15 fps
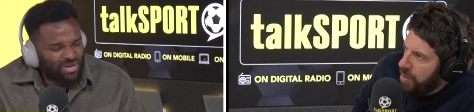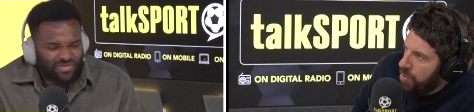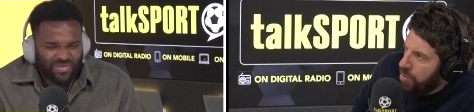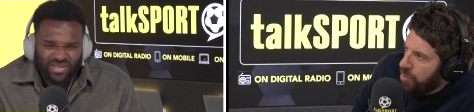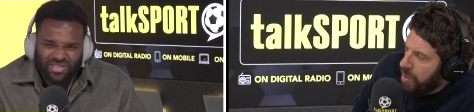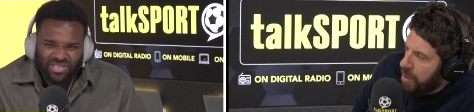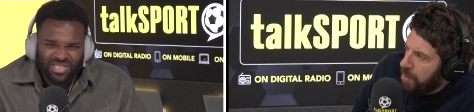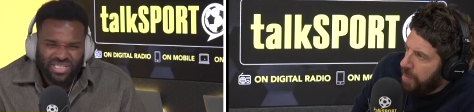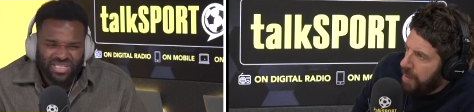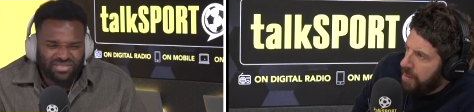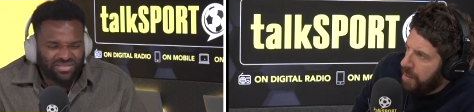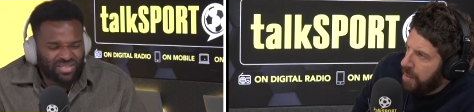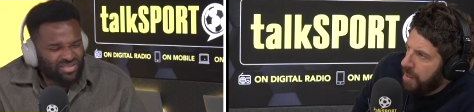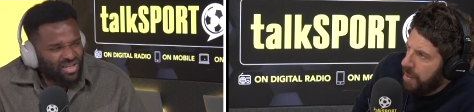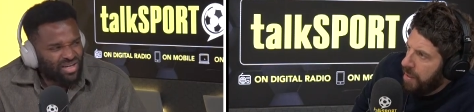Speaker 1: usual
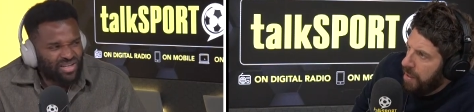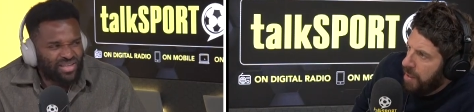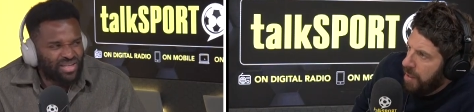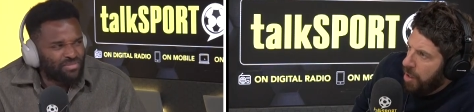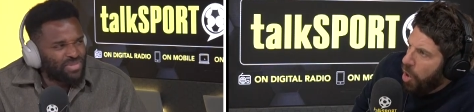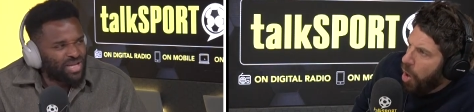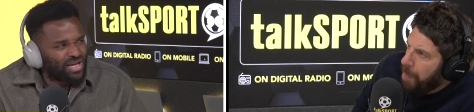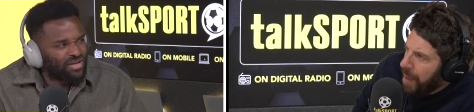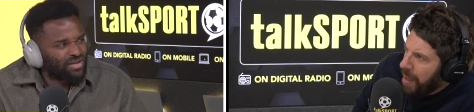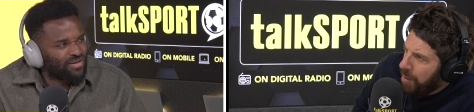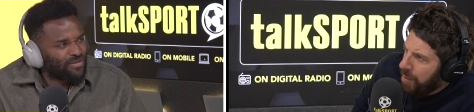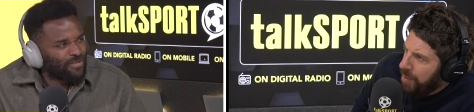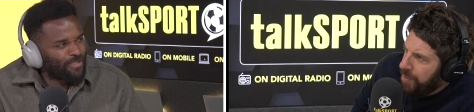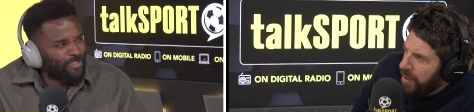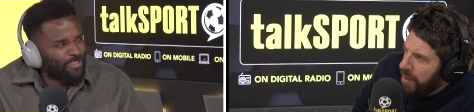suspects. None of them. Cop
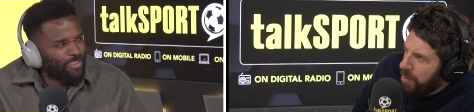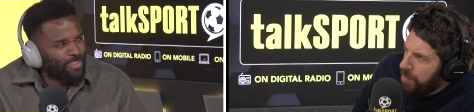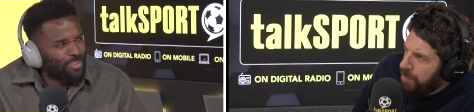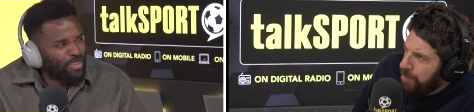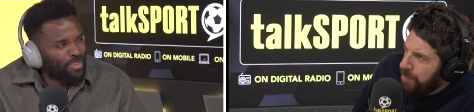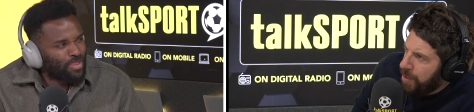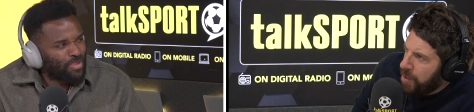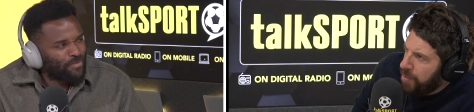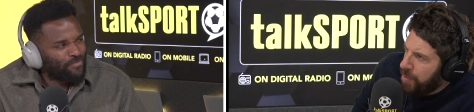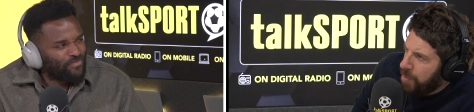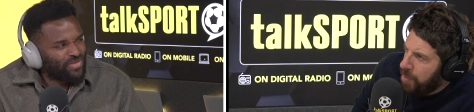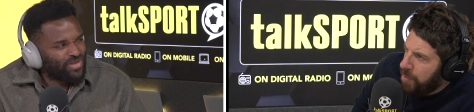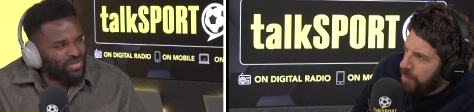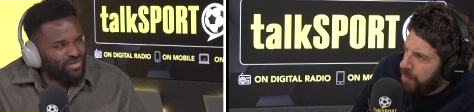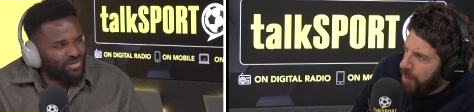out if you go French
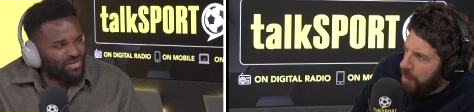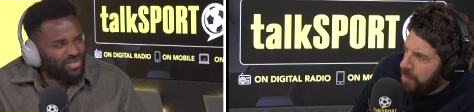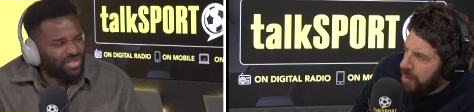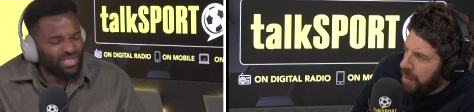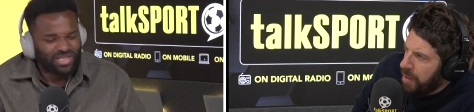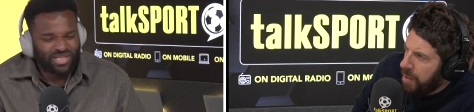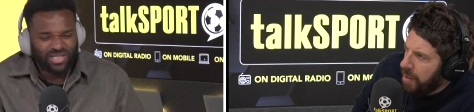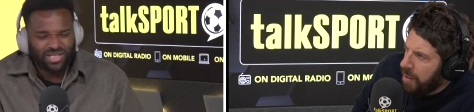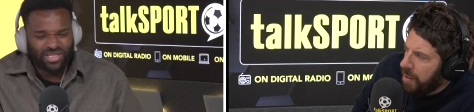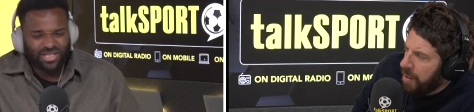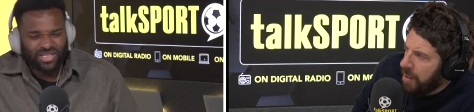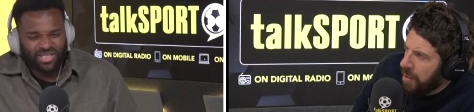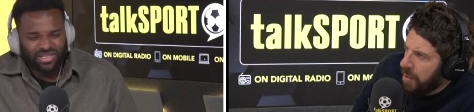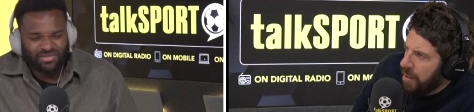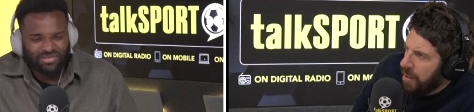football, Farmers League?
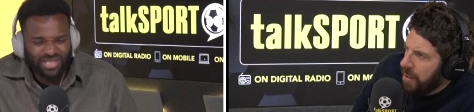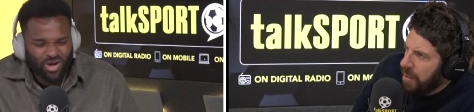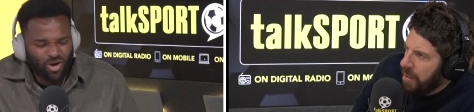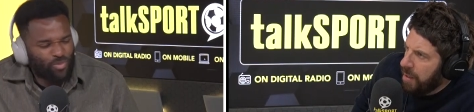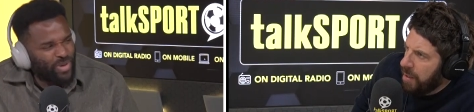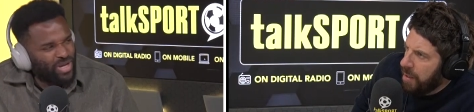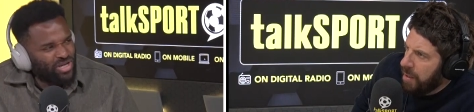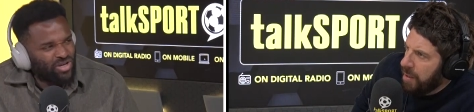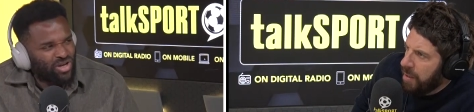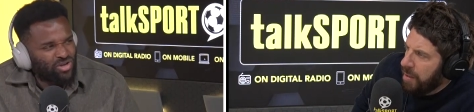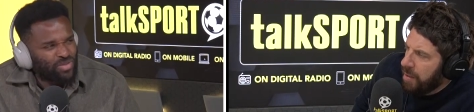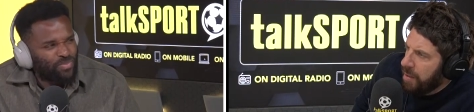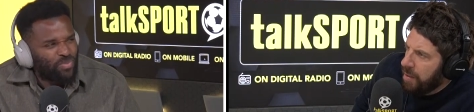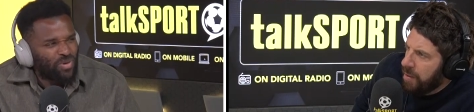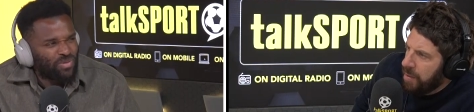Little bit, and you go
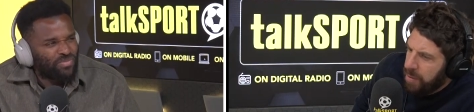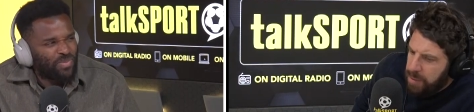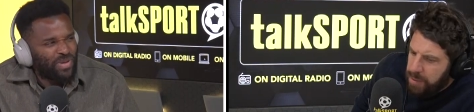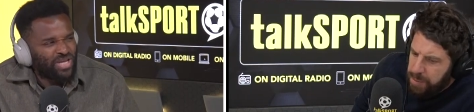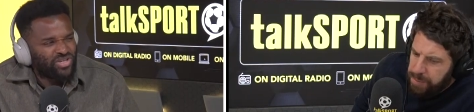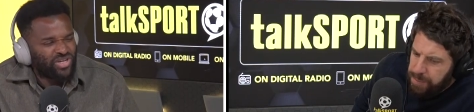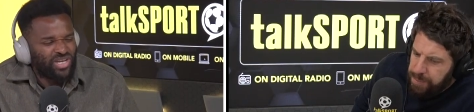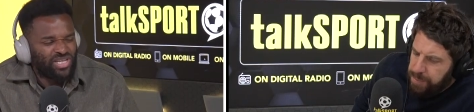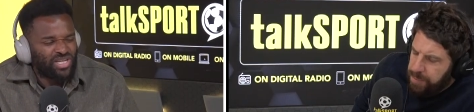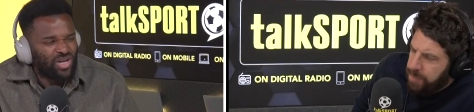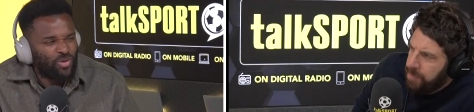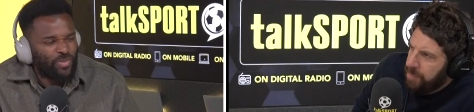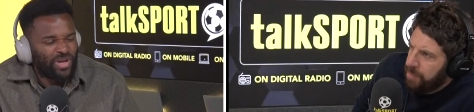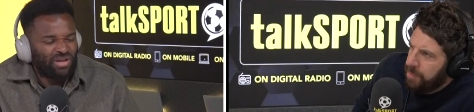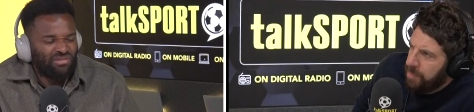to PSG, it's
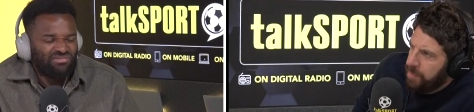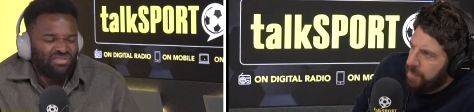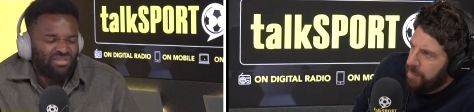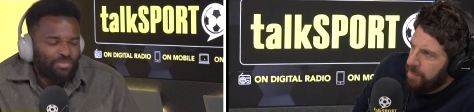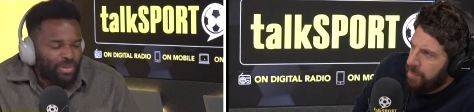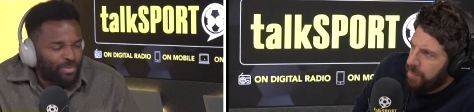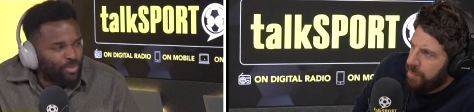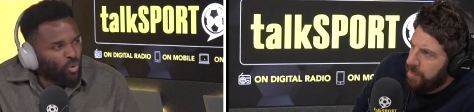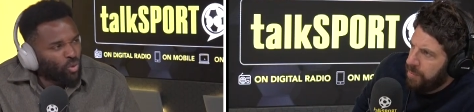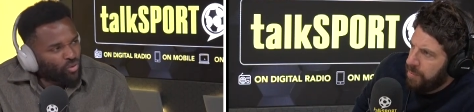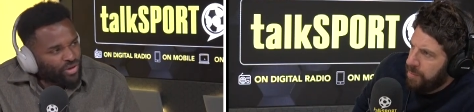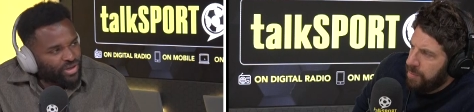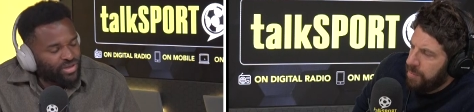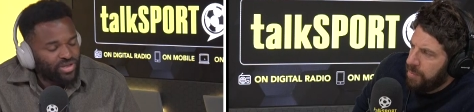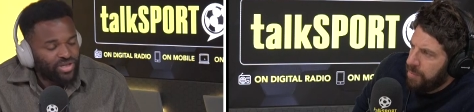a bit
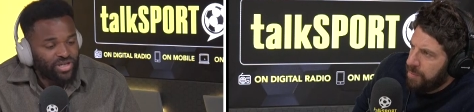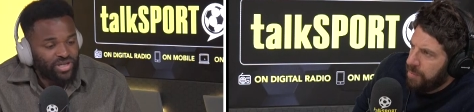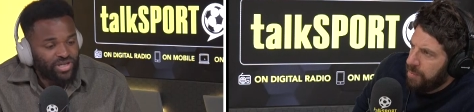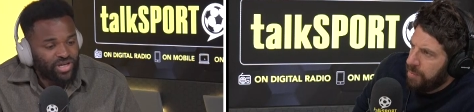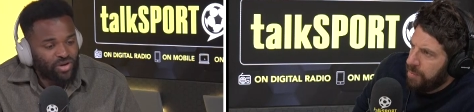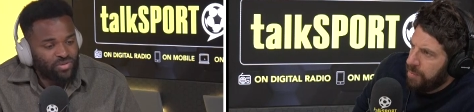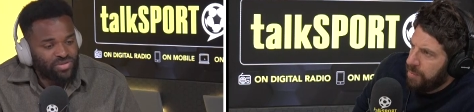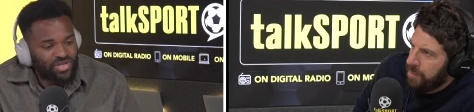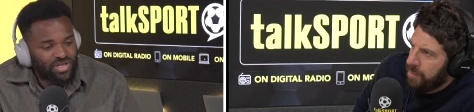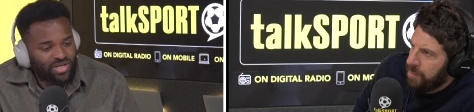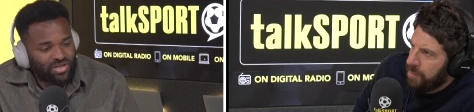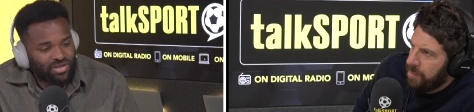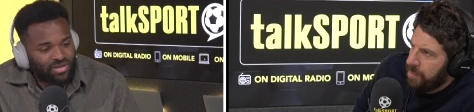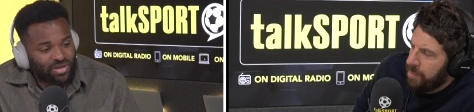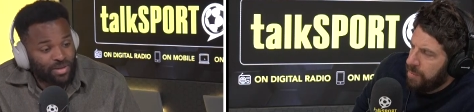boring. You go
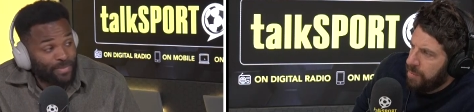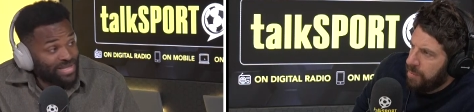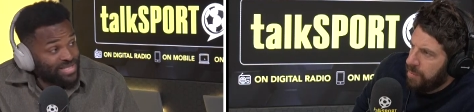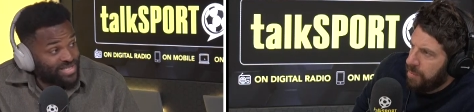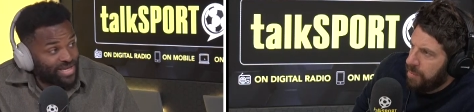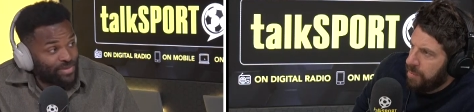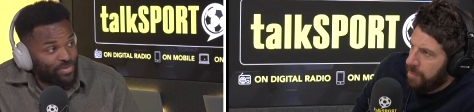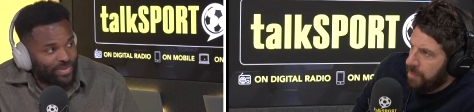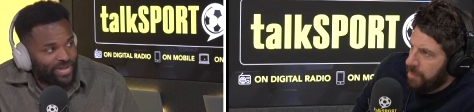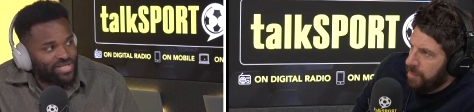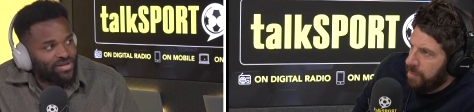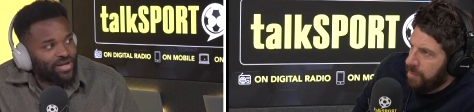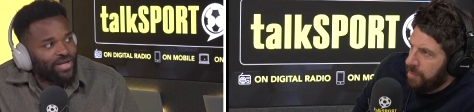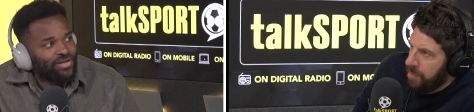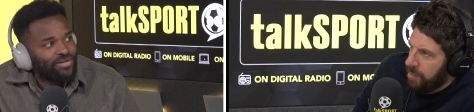to like Man City would be
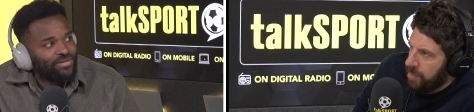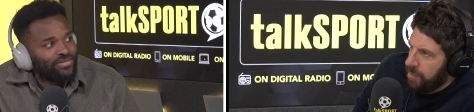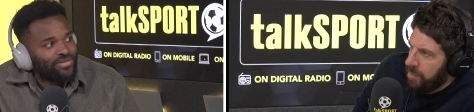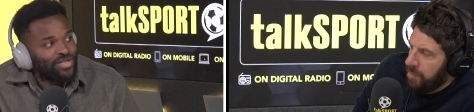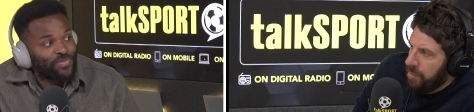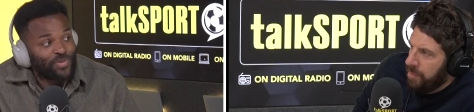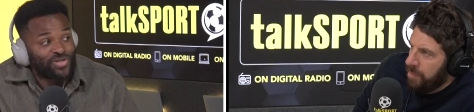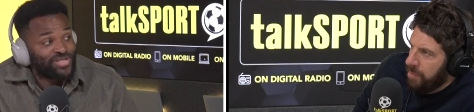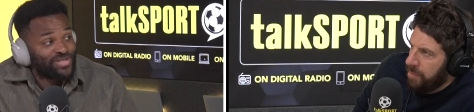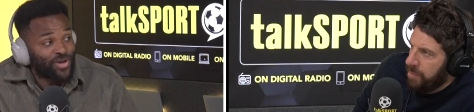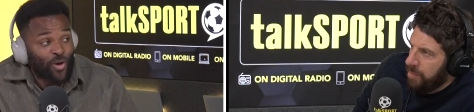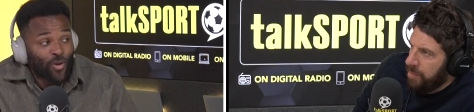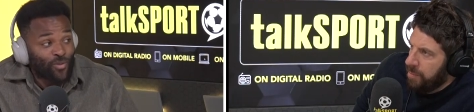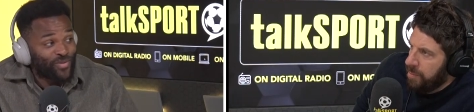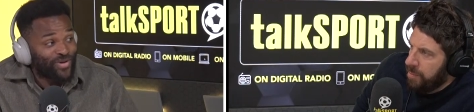exciting just because of
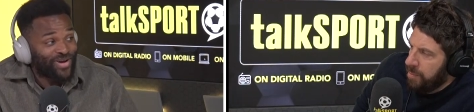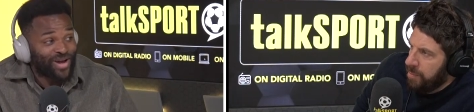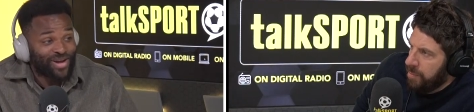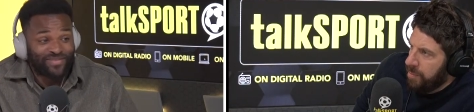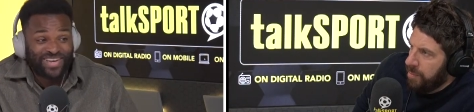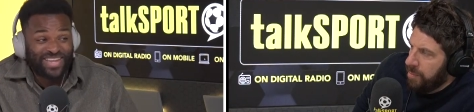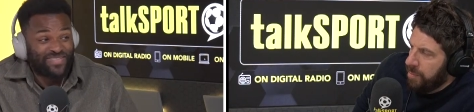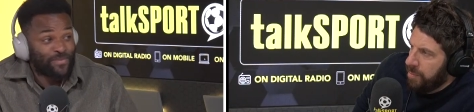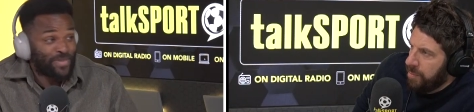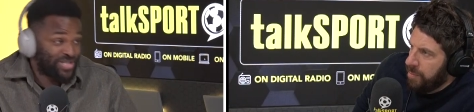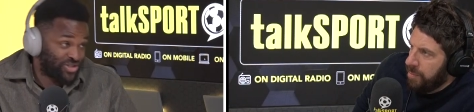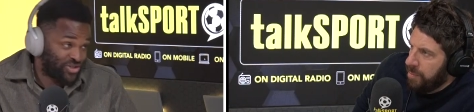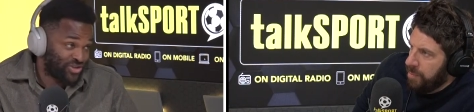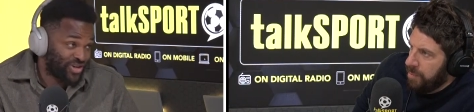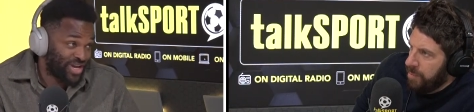the whole kind of leaving
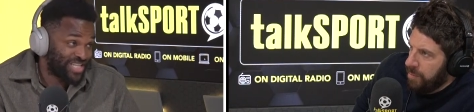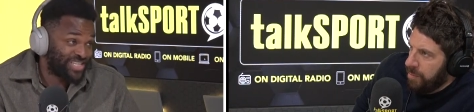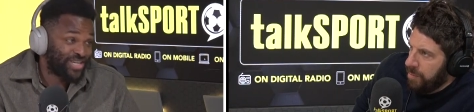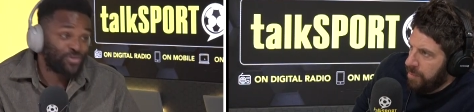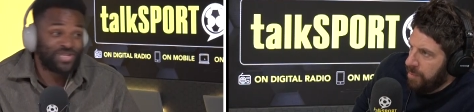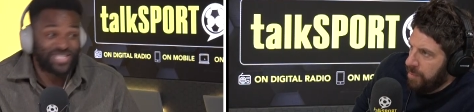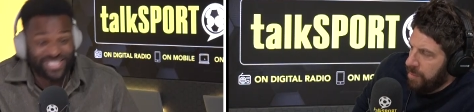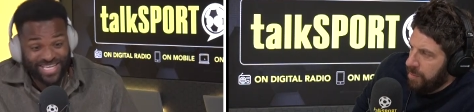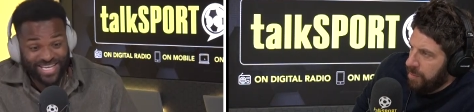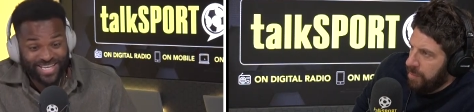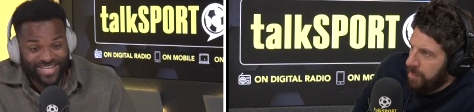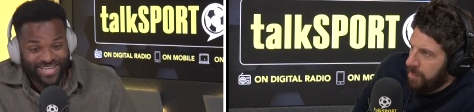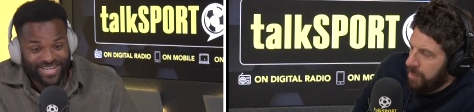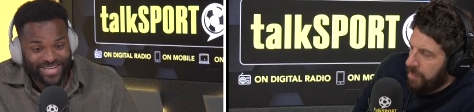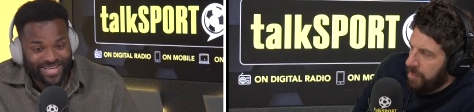Manchester United to go to
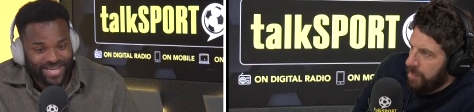City.